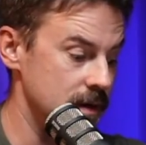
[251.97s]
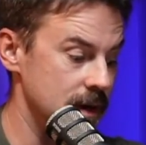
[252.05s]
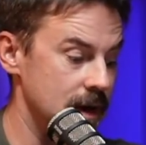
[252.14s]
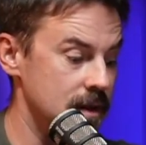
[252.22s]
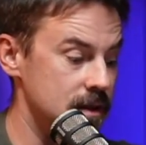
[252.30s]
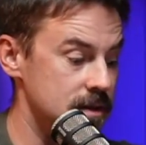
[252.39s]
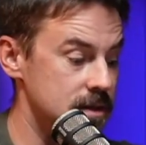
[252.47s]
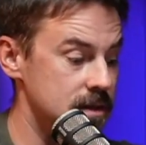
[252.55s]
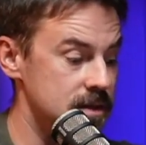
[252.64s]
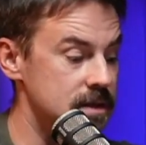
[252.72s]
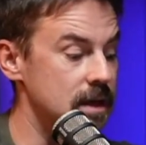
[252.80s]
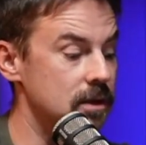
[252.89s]

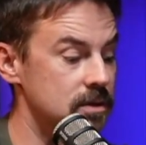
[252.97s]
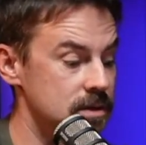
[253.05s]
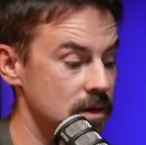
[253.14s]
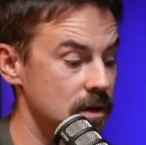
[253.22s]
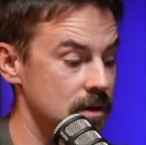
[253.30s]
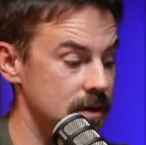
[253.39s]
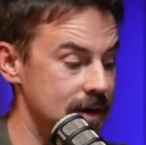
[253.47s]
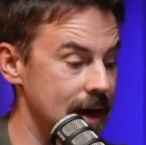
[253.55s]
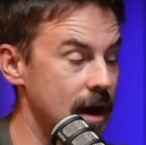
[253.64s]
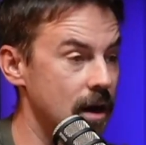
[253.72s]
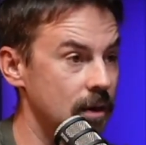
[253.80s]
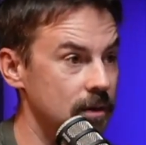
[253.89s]
the sales are
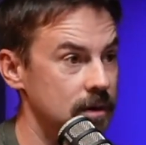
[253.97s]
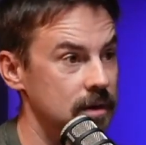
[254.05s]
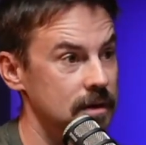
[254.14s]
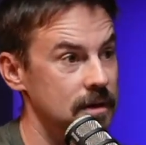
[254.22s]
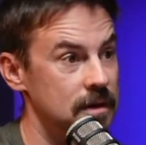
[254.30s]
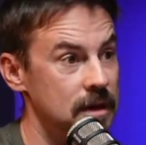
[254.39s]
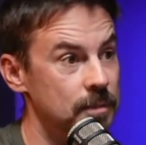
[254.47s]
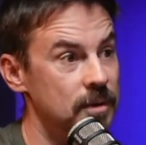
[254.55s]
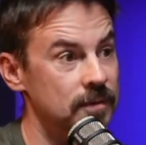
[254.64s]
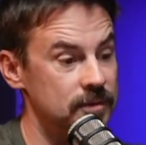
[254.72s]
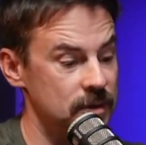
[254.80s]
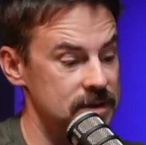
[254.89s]
down, the
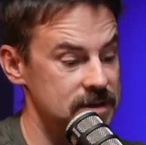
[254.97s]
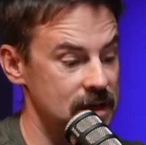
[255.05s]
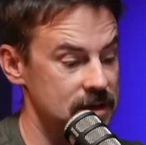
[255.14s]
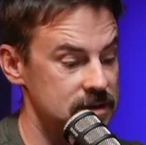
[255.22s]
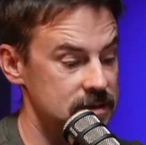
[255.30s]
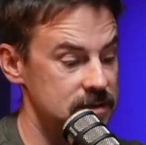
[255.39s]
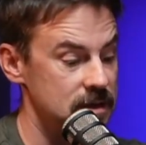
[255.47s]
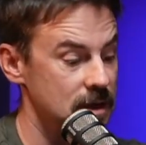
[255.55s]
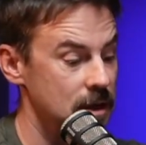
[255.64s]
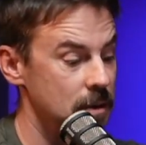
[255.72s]
number of transactions,